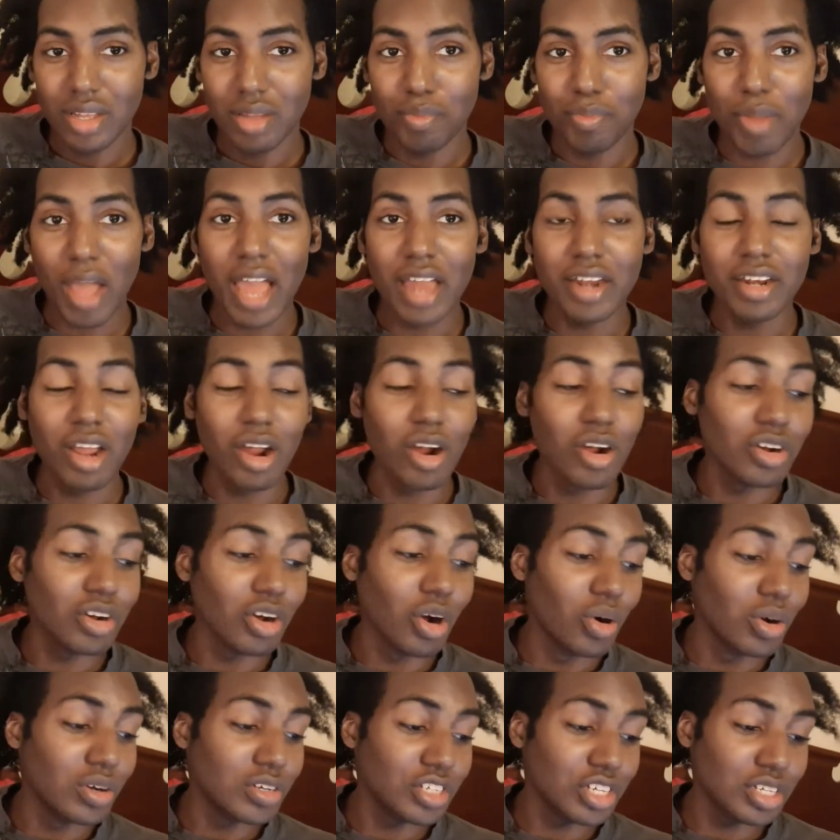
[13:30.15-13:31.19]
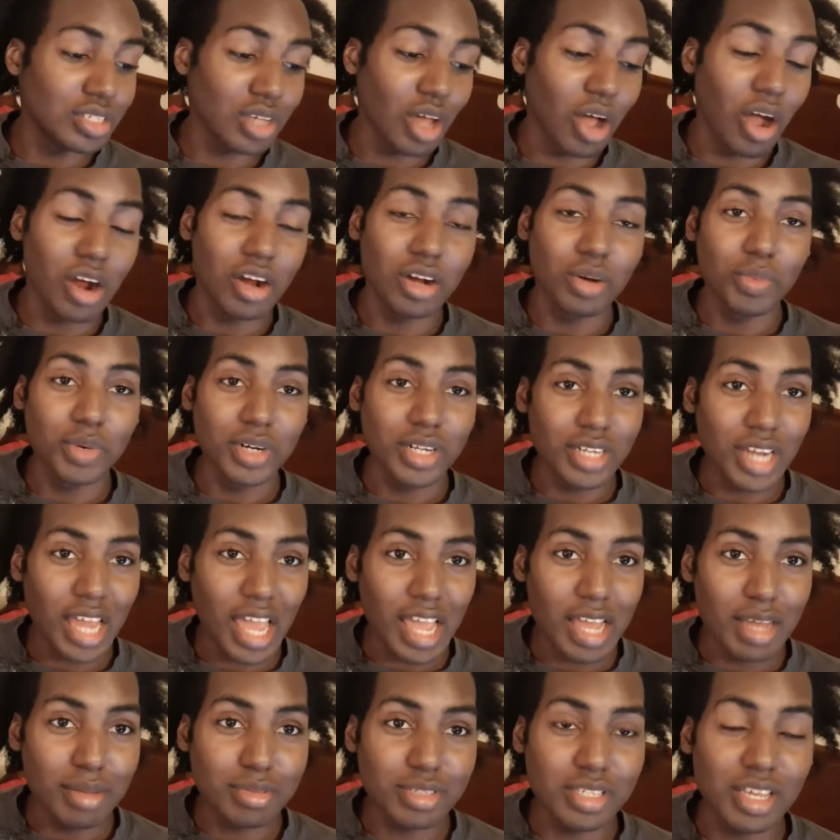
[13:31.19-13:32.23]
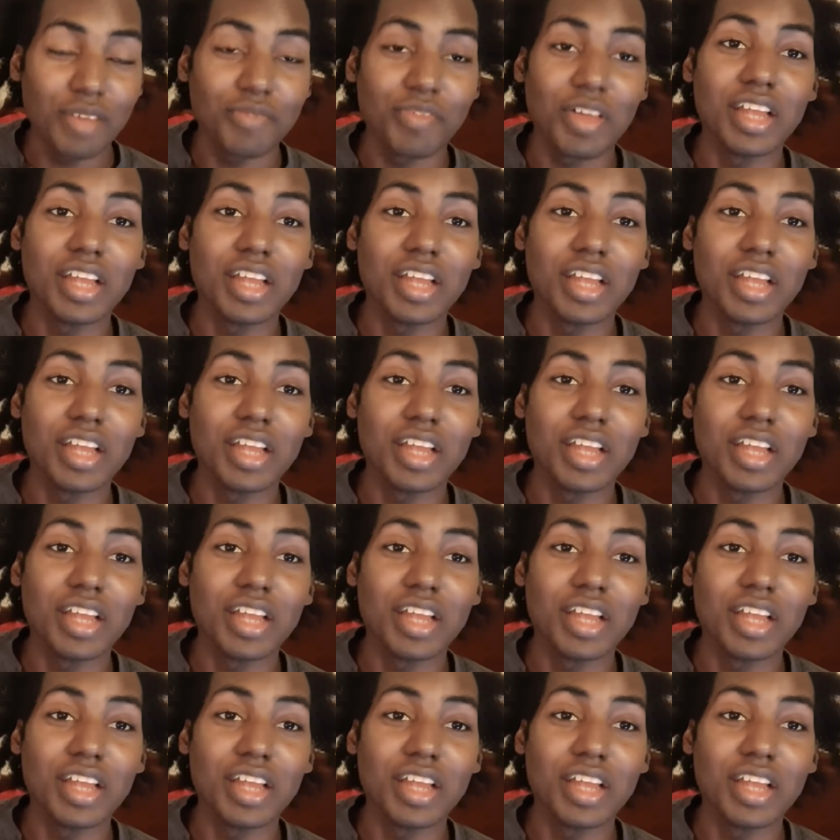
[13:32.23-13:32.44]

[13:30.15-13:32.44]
by darn gone just arguing with her damn self.